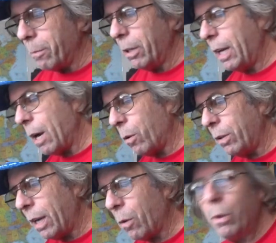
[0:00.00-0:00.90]
But
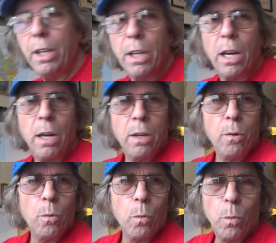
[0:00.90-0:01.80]
now we
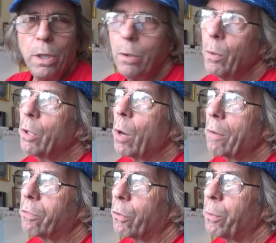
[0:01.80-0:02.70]
go
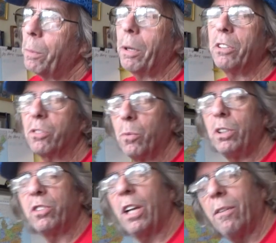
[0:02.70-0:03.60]
out for 3 months, and we
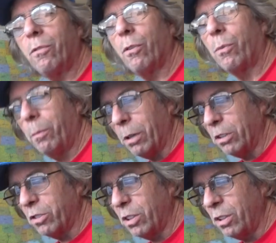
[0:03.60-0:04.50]
stay in for 3
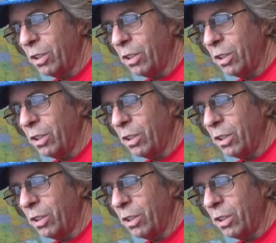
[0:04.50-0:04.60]
months,